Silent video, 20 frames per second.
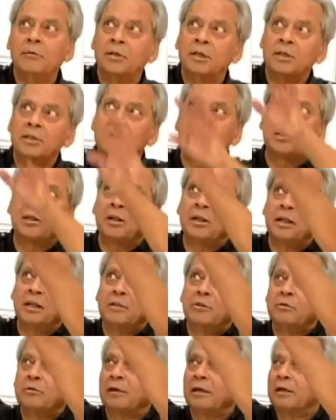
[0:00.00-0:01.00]
Dust
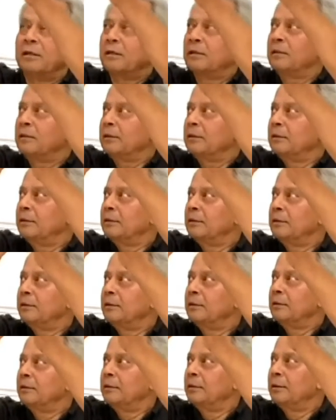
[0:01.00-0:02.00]
collect together,
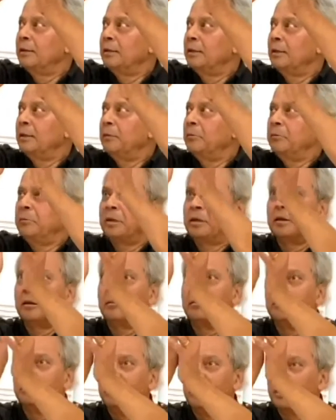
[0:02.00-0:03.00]

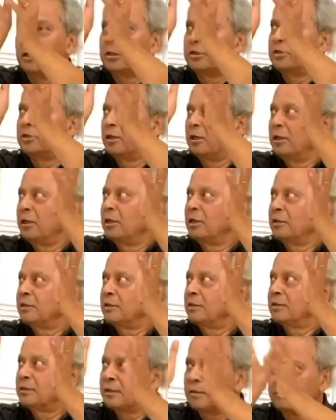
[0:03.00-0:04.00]
become larger and
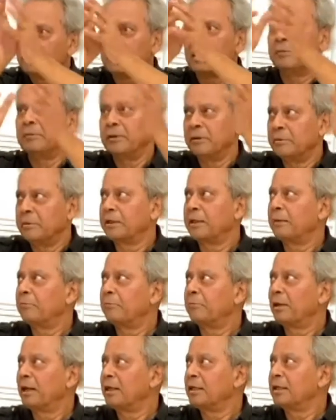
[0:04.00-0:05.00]
larger. Sometimes they
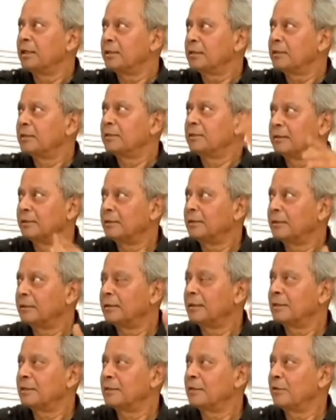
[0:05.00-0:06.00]
became planets.
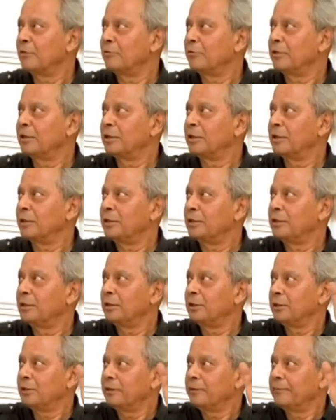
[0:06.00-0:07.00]
That's how we are
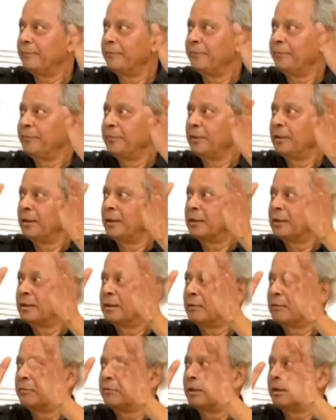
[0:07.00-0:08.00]
here.
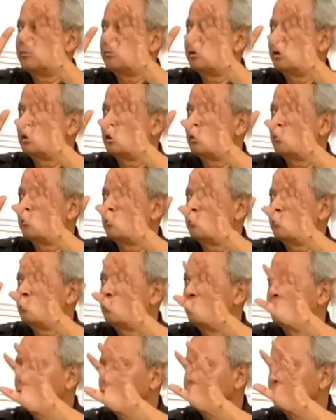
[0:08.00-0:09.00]
Some of them
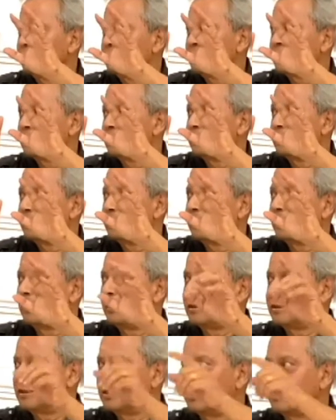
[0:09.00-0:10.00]
become moons
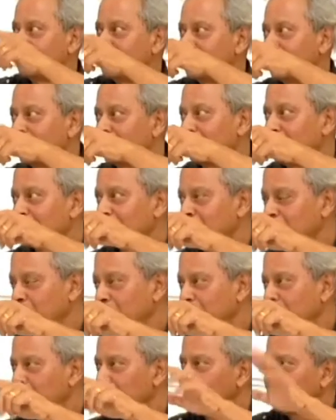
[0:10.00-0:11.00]
and start circling the
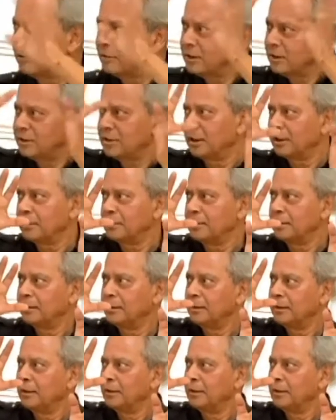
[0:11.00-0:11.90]
planet, all these things.